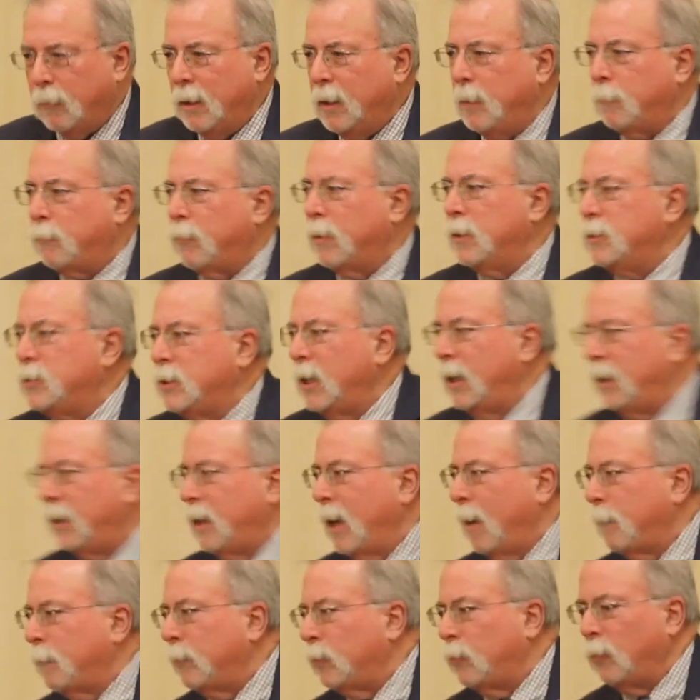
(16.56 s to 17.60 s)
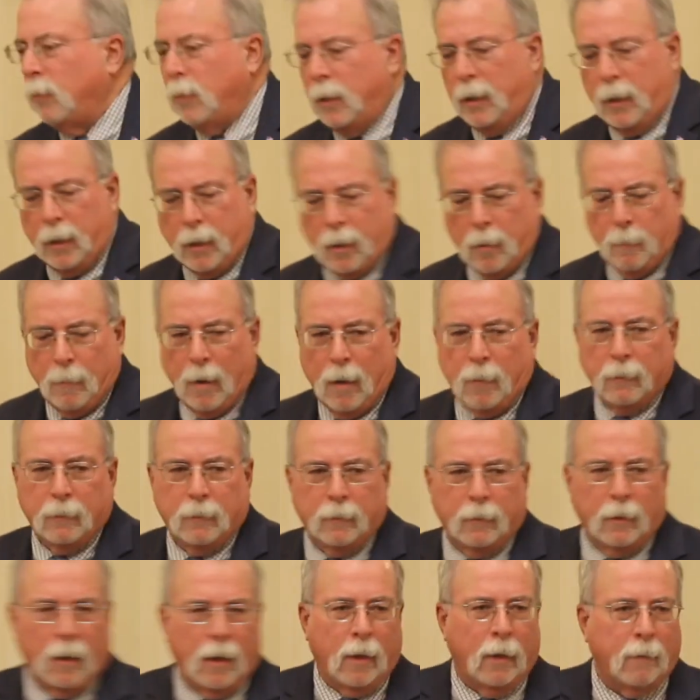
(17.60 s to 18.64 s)
really appreciate the opportunity to come out
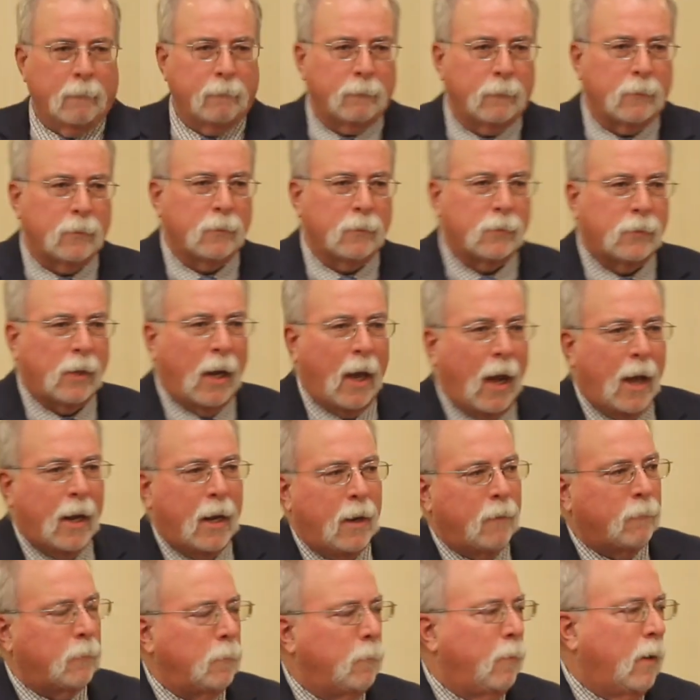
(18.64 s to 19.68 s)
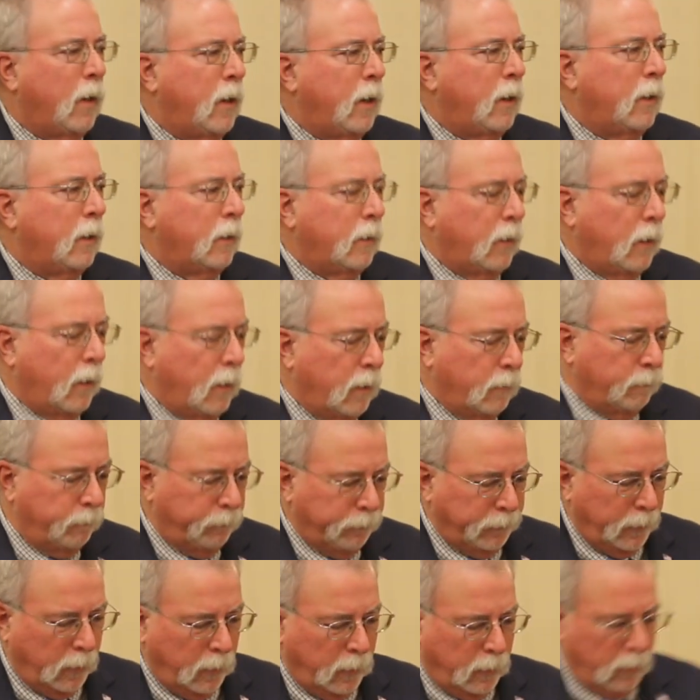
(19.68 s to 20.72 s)
and say hi to everybody and
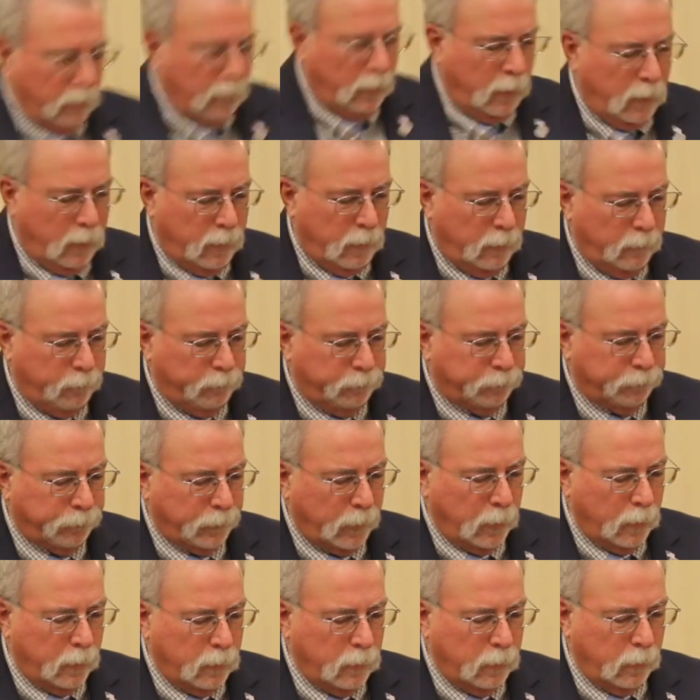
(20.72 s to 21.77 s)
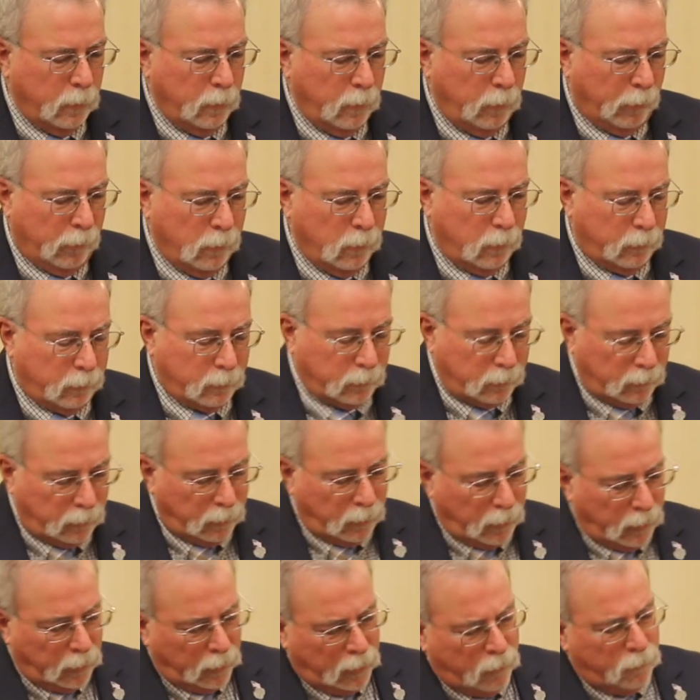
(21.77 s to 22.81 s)
give
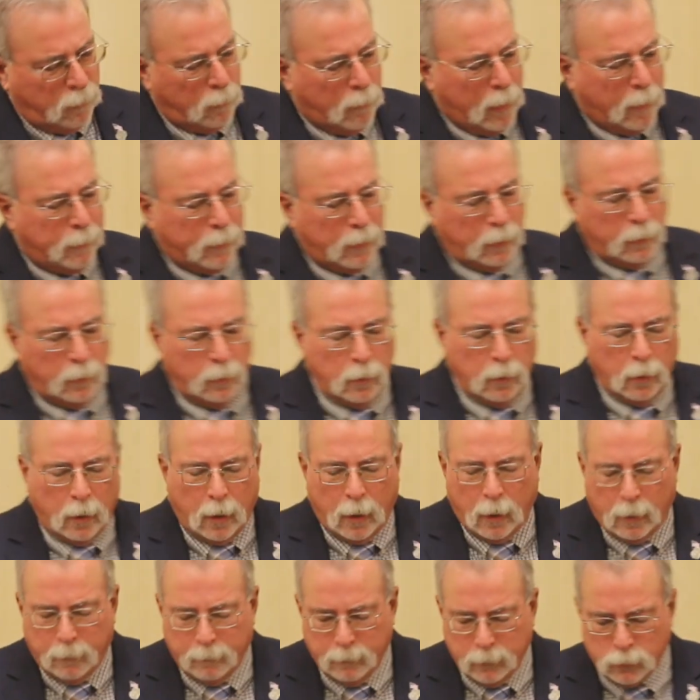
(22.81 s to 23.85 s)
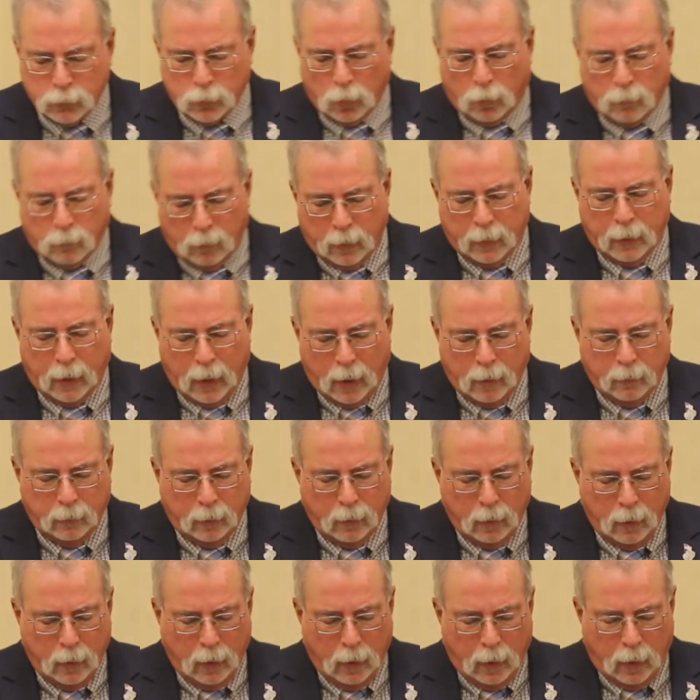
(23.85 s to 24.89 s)
you maybe a little short
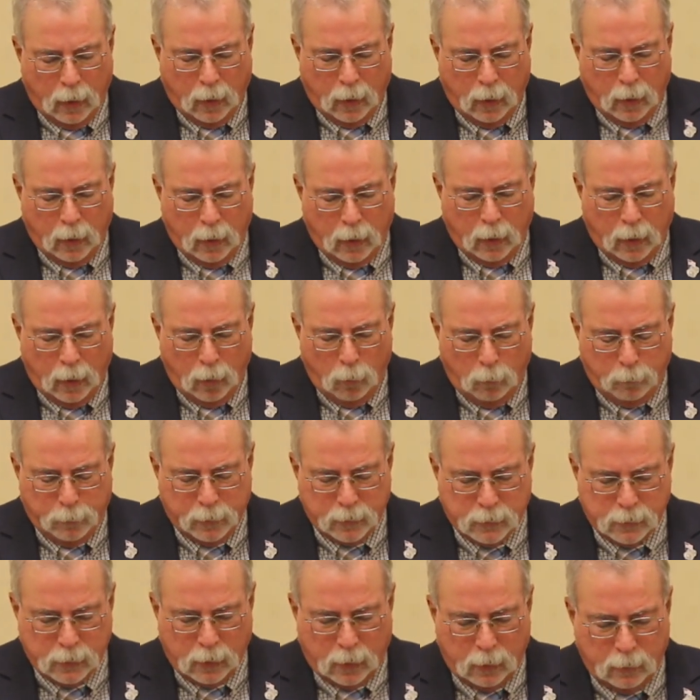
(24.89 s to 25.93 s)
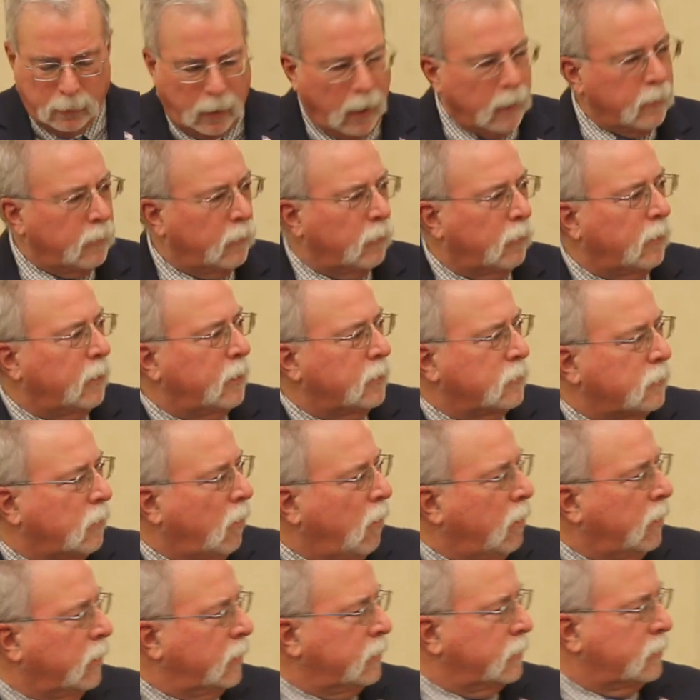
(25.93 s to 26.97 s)
rundown. I hope it's not nearly as
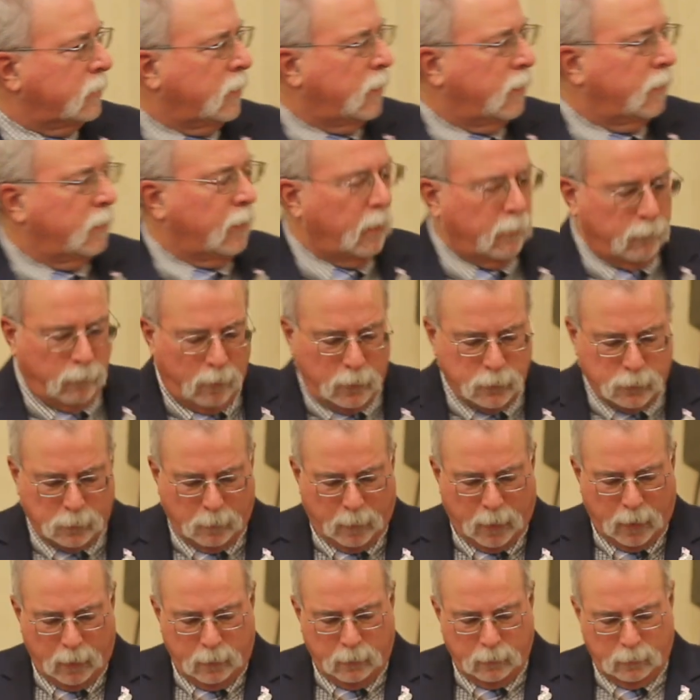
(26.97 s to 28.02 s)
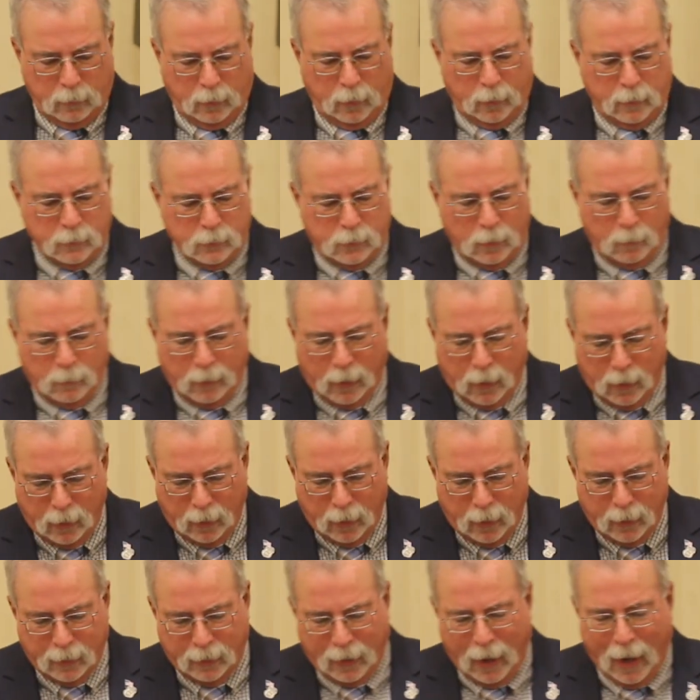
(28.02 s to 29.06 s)
long as that resume. Like I say, we got to
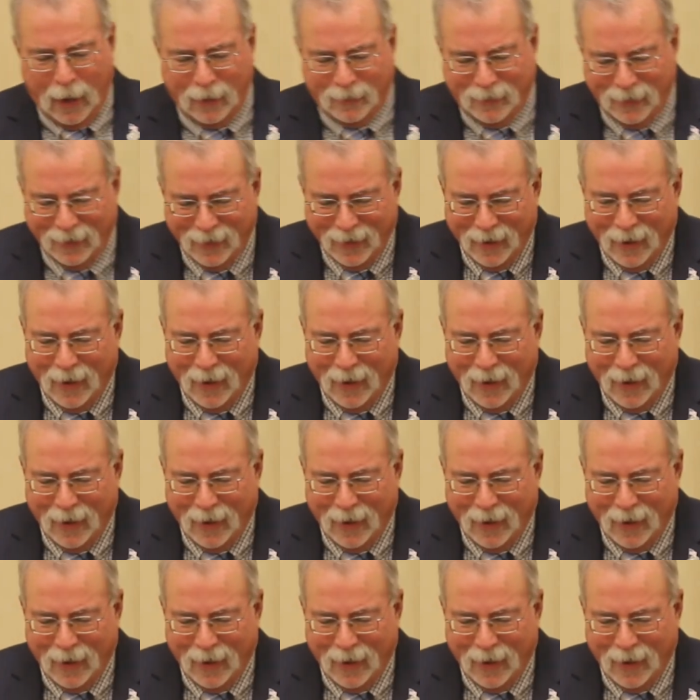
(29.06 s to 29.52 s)
edit that.